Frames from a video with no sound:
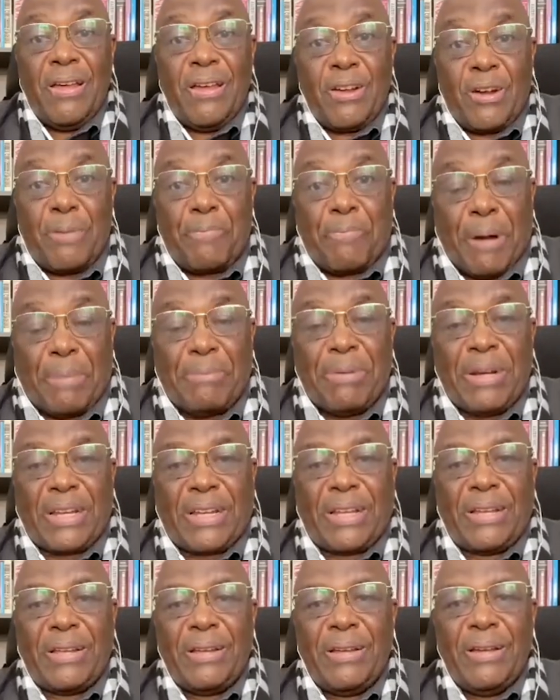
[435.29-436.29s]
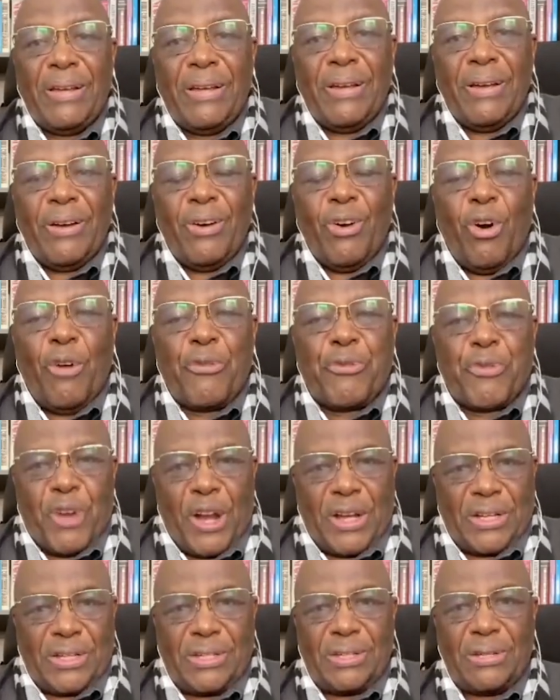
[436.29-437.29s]
Republic of
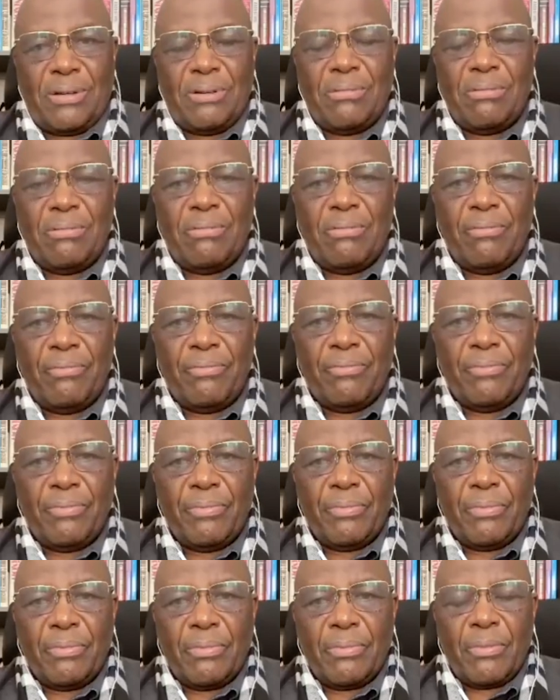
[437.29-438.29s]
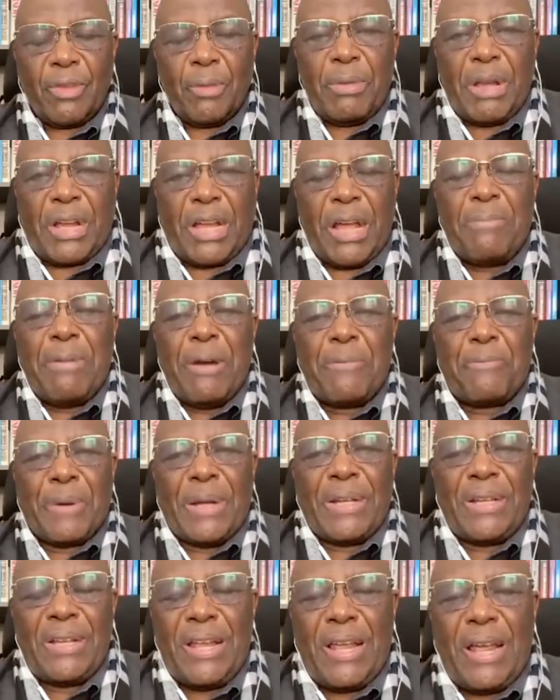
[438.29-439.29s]
France, became a
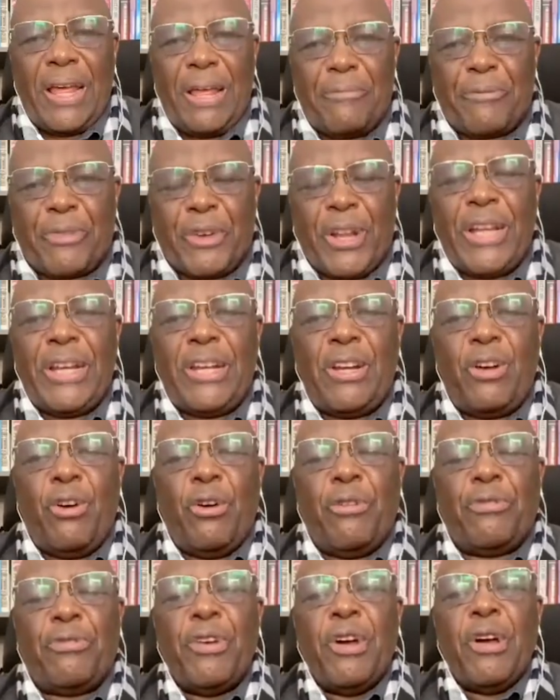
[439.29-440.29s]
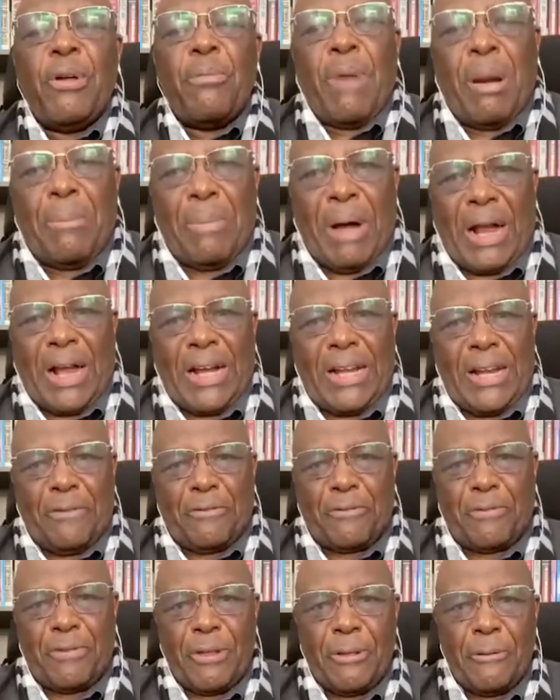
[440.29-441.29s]
friend of Muammar
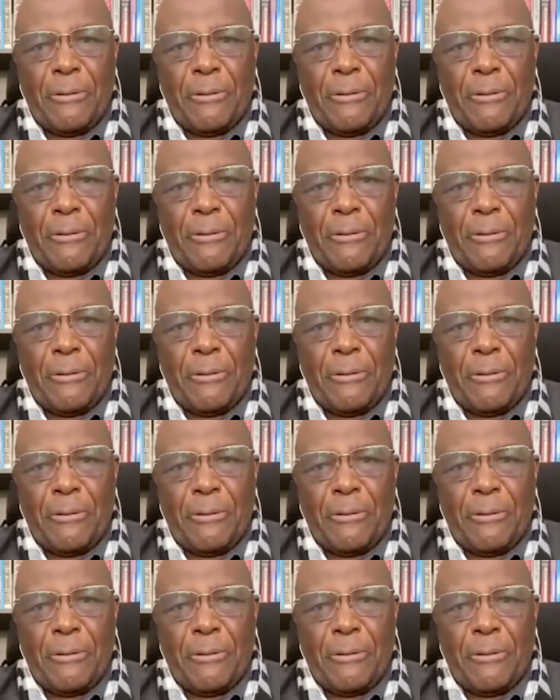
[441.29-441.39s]
Gaddafi.